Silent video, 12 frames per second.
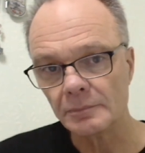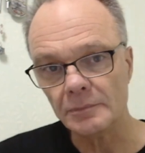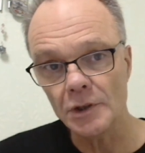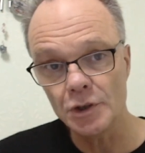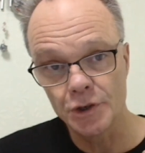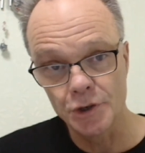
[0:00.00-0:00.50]

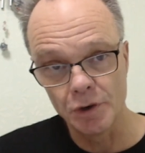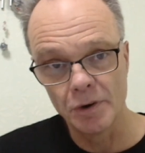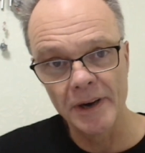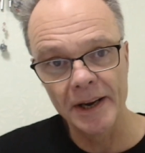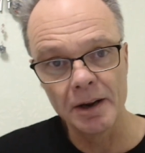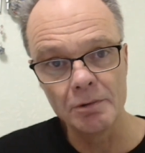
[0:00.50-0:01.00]

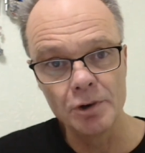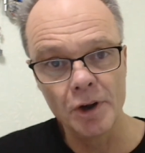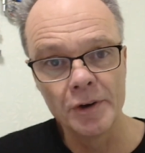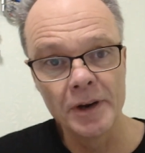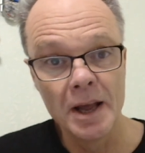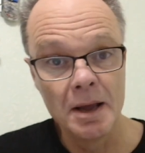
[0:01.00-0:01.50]
during a
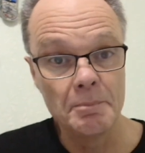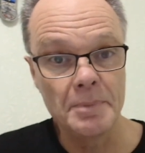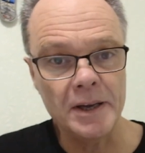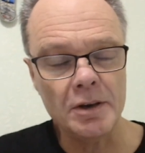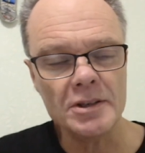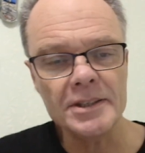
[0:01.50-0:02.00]
run,
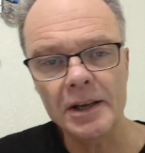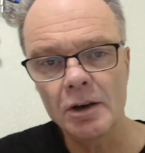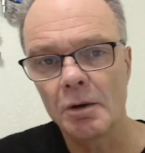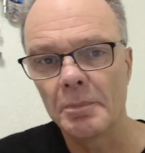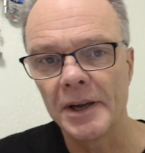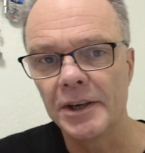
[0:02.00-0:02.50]
because they're
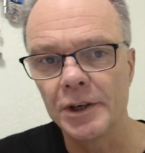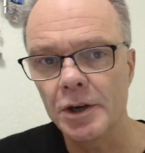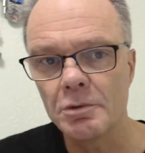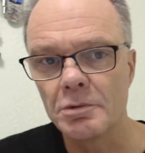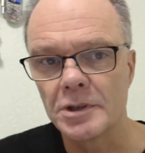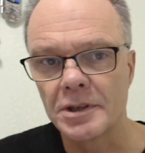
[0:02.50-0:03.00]
not being
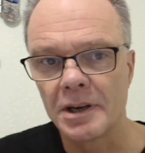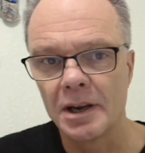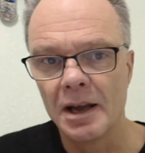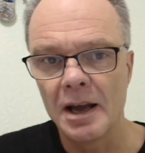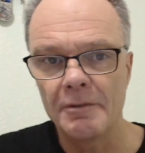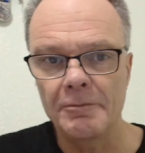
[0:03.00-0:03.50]
used
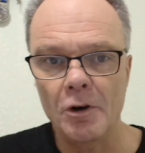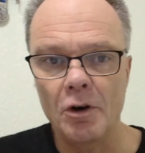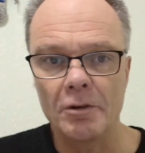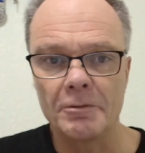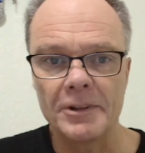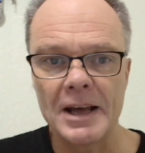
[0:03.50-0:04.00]

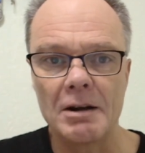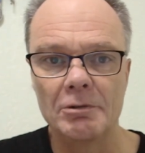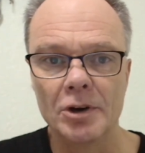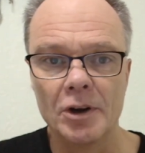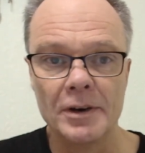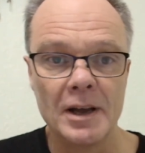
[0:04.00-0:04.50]
for that
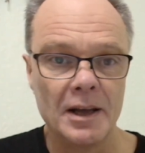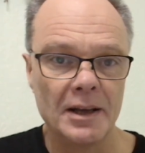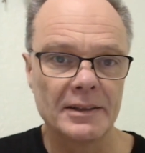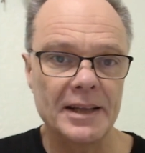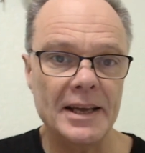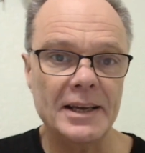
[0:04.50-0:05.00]
run.
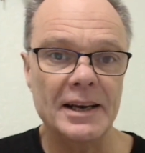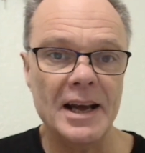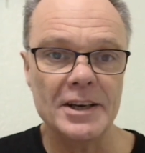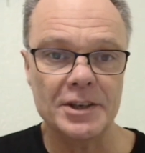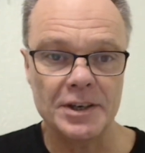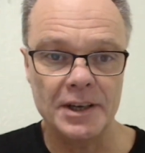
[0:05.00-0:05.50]
They can
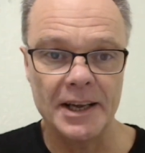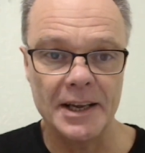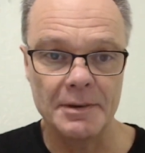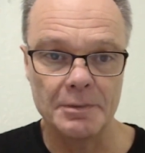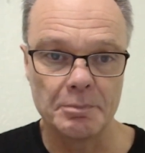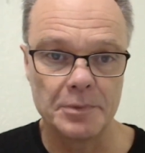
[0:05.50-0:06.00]

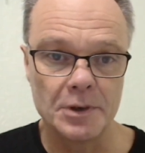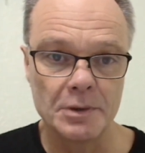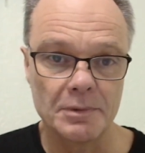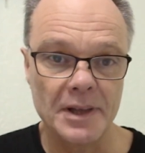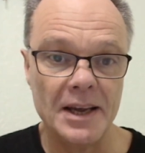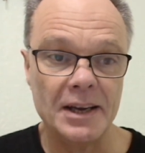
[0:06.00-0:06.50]
actually
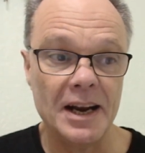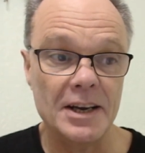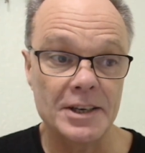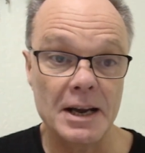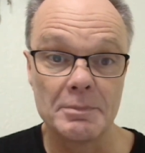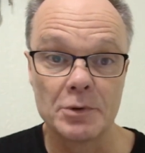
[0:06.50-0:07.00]

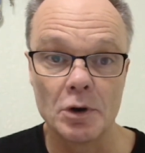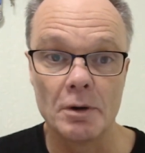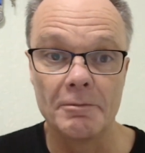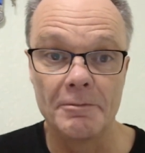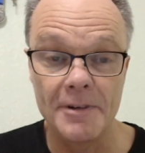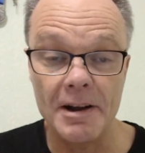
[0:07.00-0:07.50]
absorb
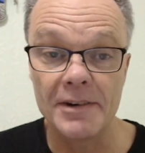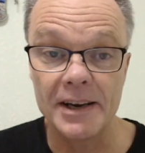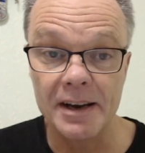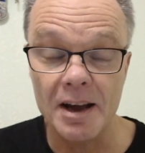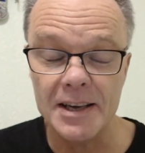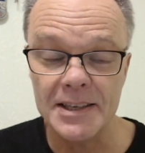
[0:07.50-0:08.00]
very
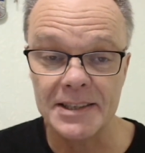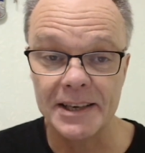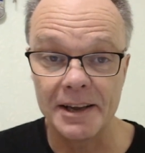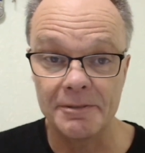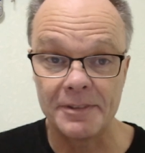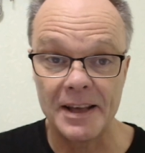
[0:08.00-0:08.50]
nicely
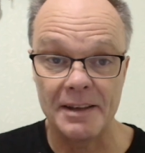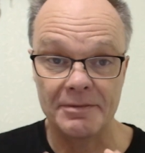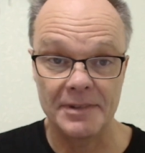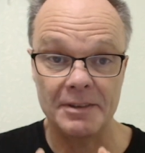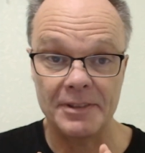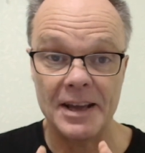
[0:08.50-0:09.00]
if
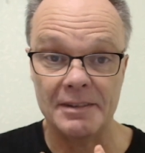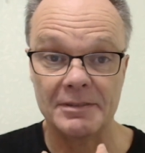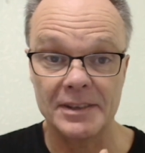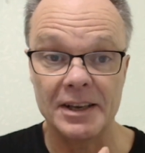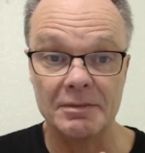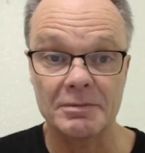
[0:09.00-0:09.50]
they're